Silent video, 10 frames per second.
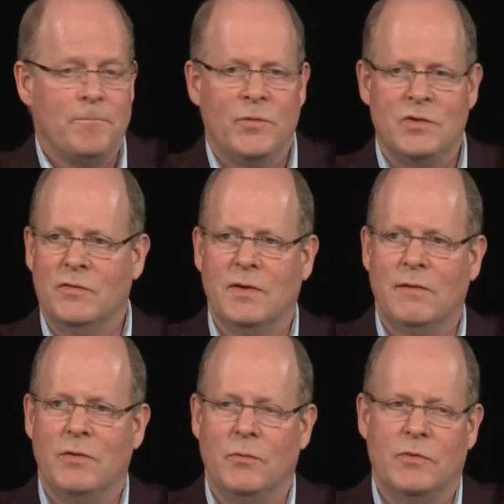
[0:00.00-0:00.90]
And just to
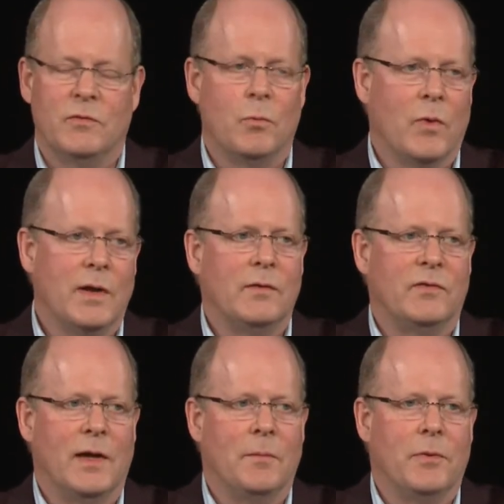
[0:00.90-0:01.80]
give you just one
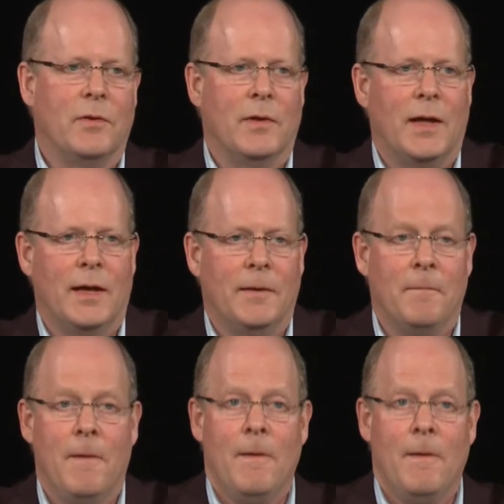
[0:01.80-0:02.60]
example,